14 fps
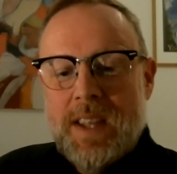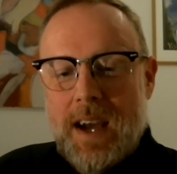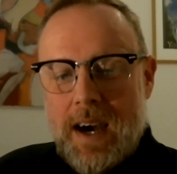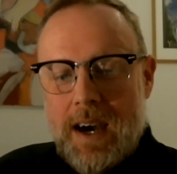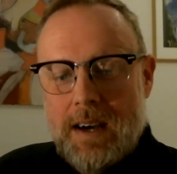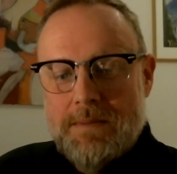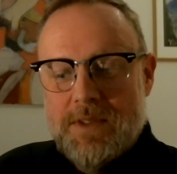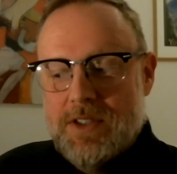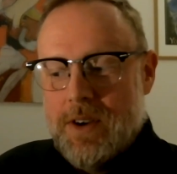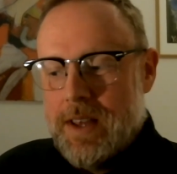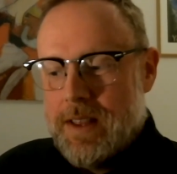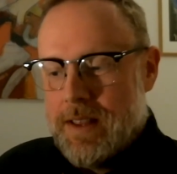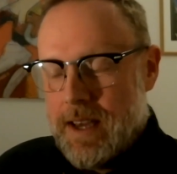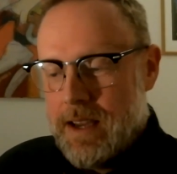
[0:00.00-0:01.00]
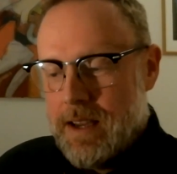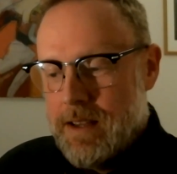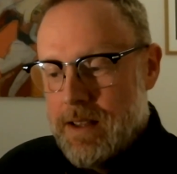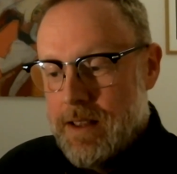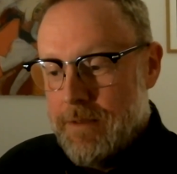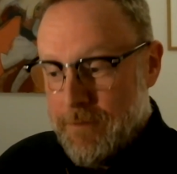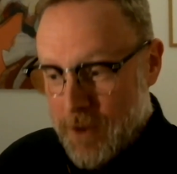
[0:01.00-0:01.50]
Um, so I think
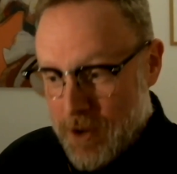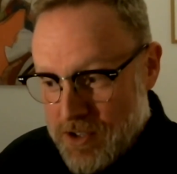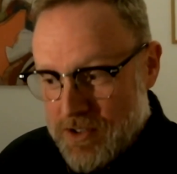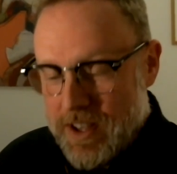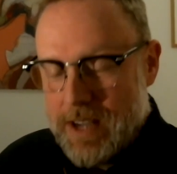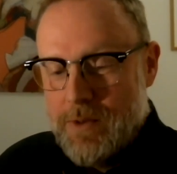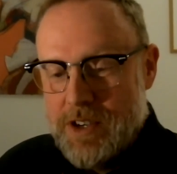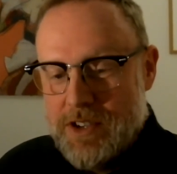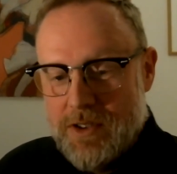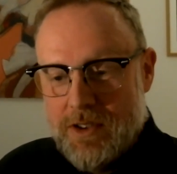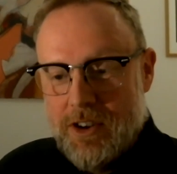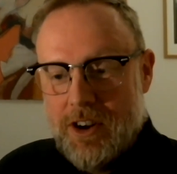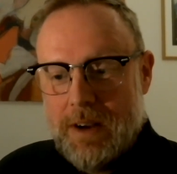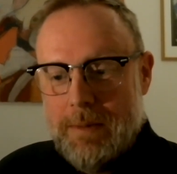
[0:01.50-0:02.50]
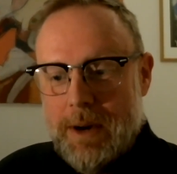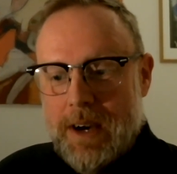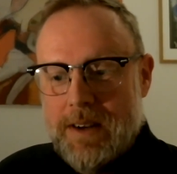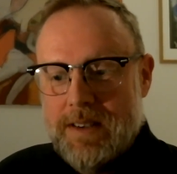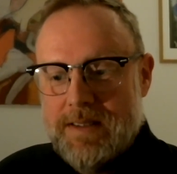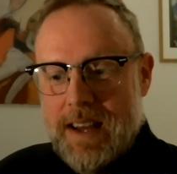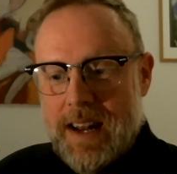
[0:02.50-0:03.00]
the first thing we should talk about
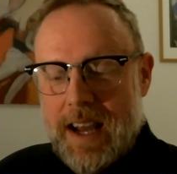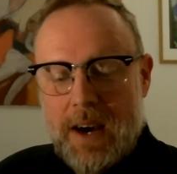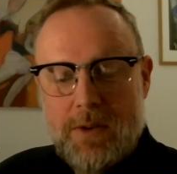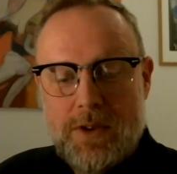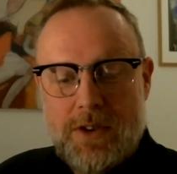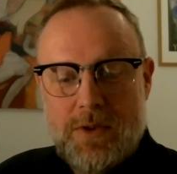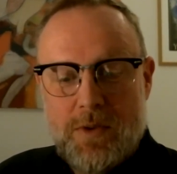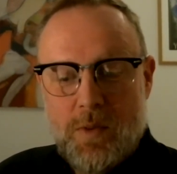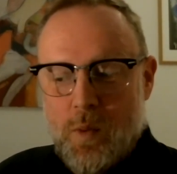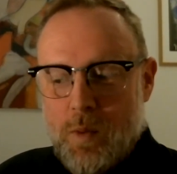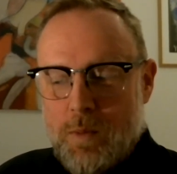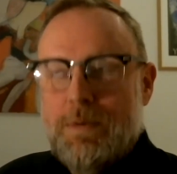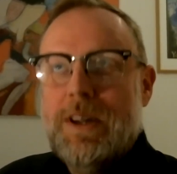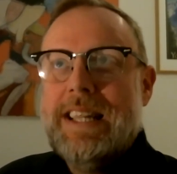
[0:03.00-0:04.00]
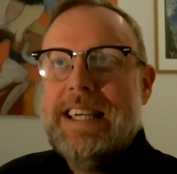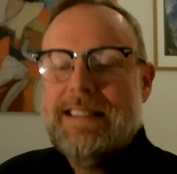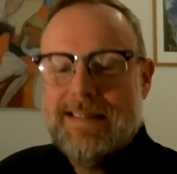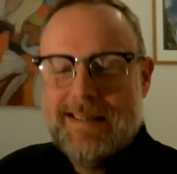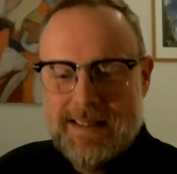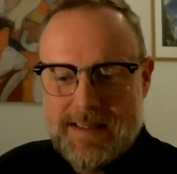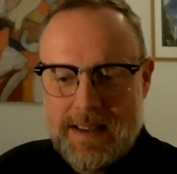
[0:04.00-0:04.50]
is that how do you
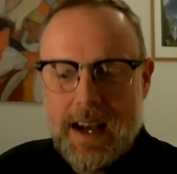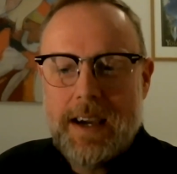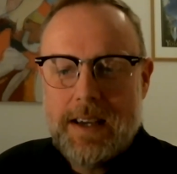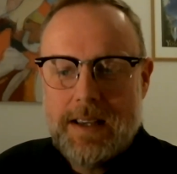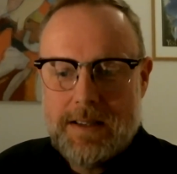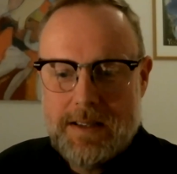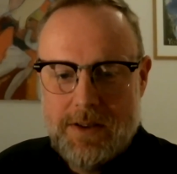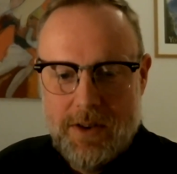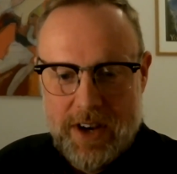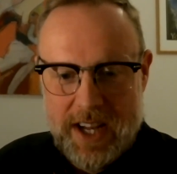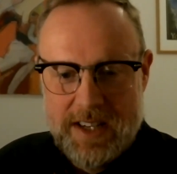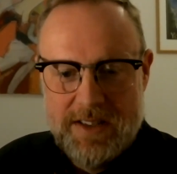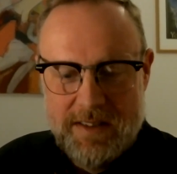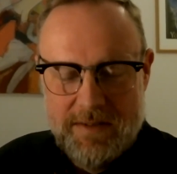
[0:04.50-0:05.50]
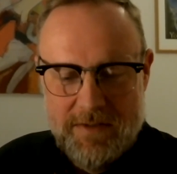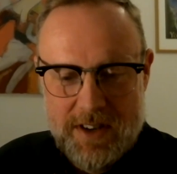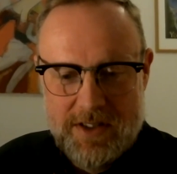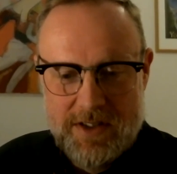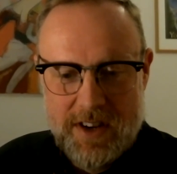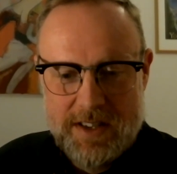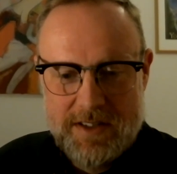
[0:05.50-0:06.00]
please size your edge
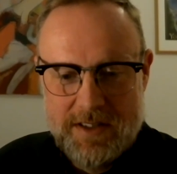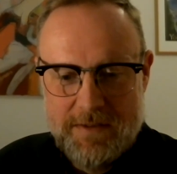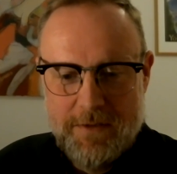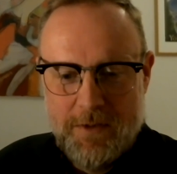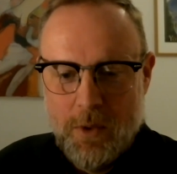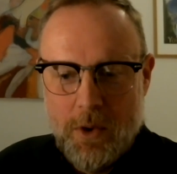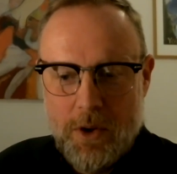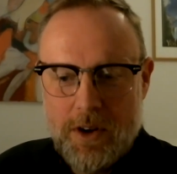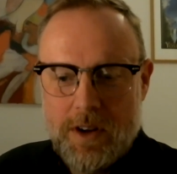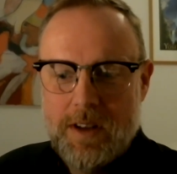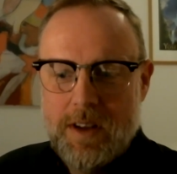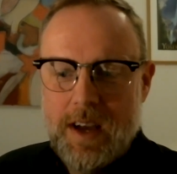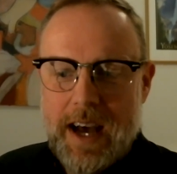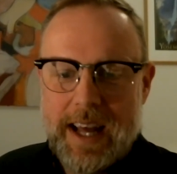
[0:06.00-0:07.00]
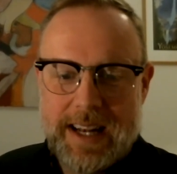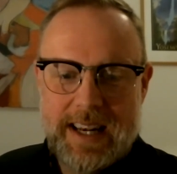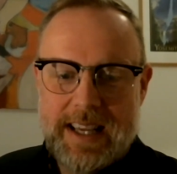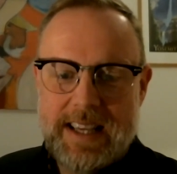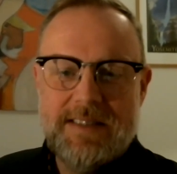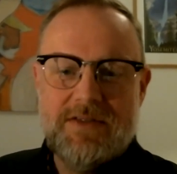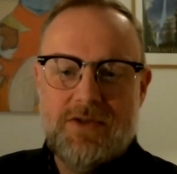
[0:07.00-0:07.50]
infrastructure for at
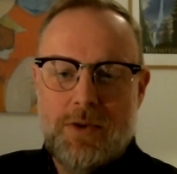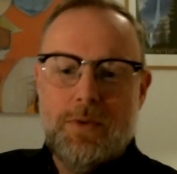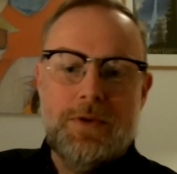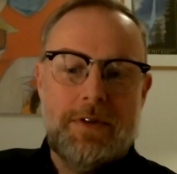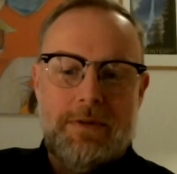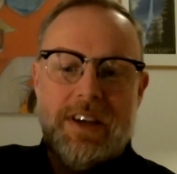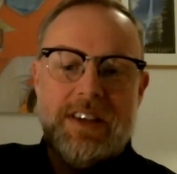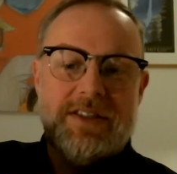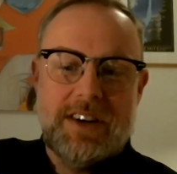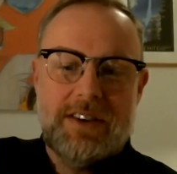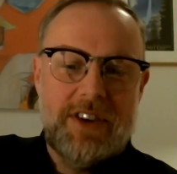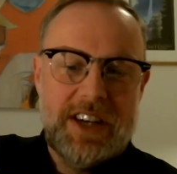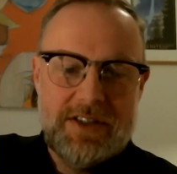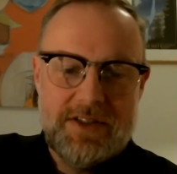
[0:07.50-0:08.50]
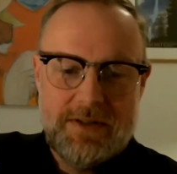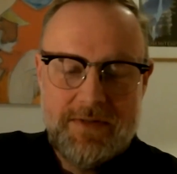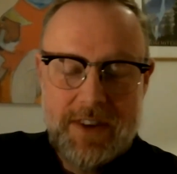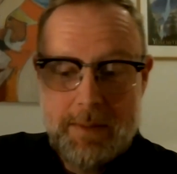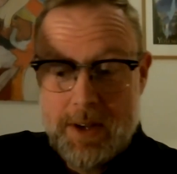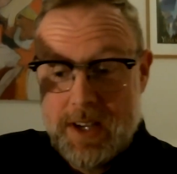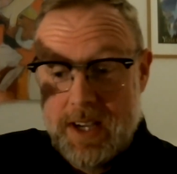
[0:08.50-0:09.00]
least two, three generations of
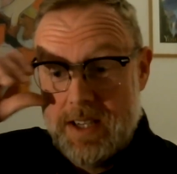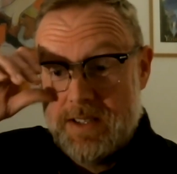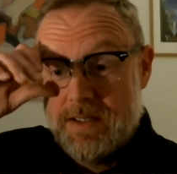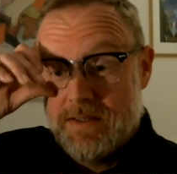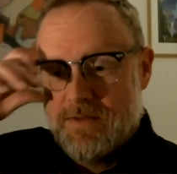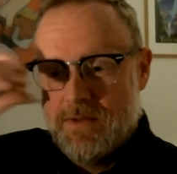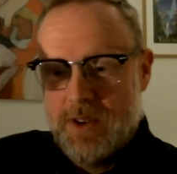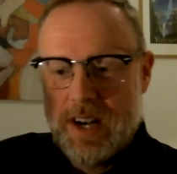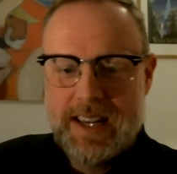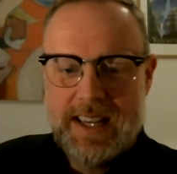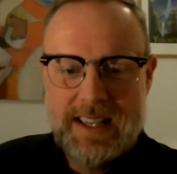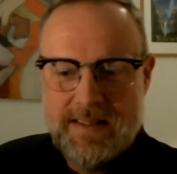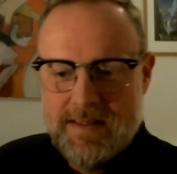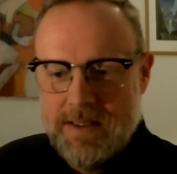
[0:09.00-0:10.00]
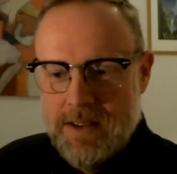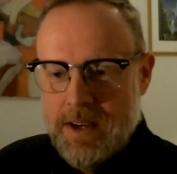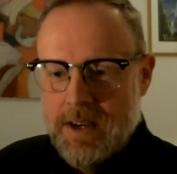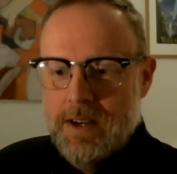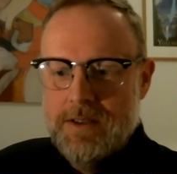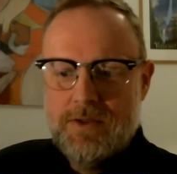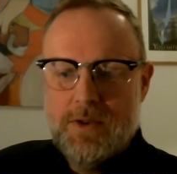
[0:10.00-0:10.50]
applications, for at least
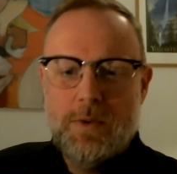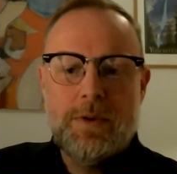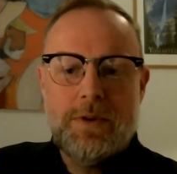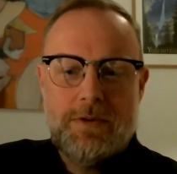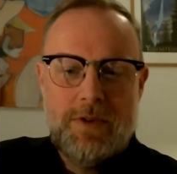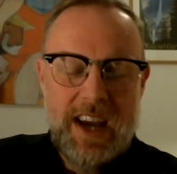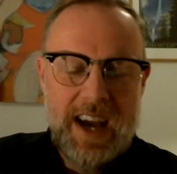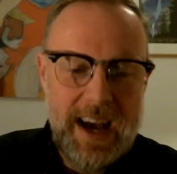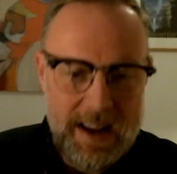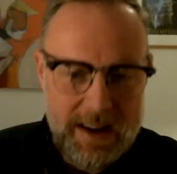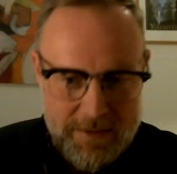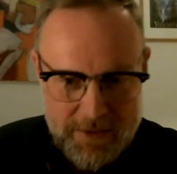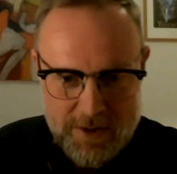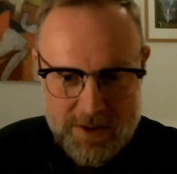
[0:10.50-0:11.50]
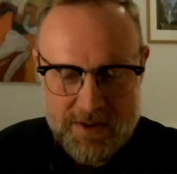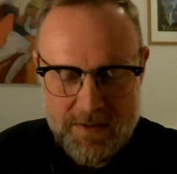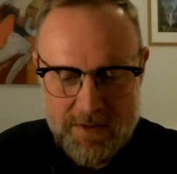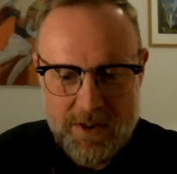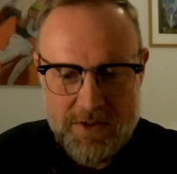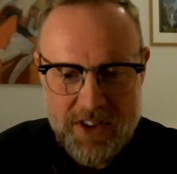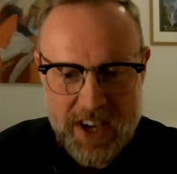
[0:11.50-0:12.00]
two or three handfuls
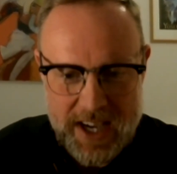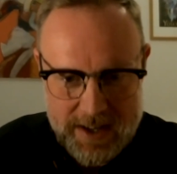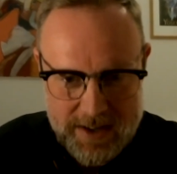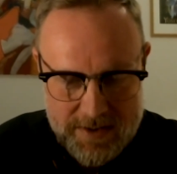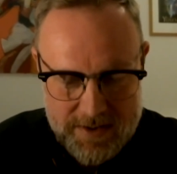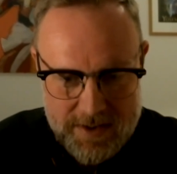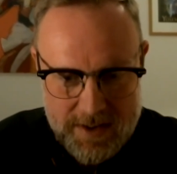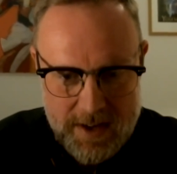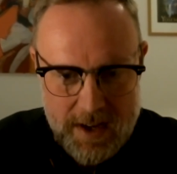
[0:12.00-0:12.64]
of containers.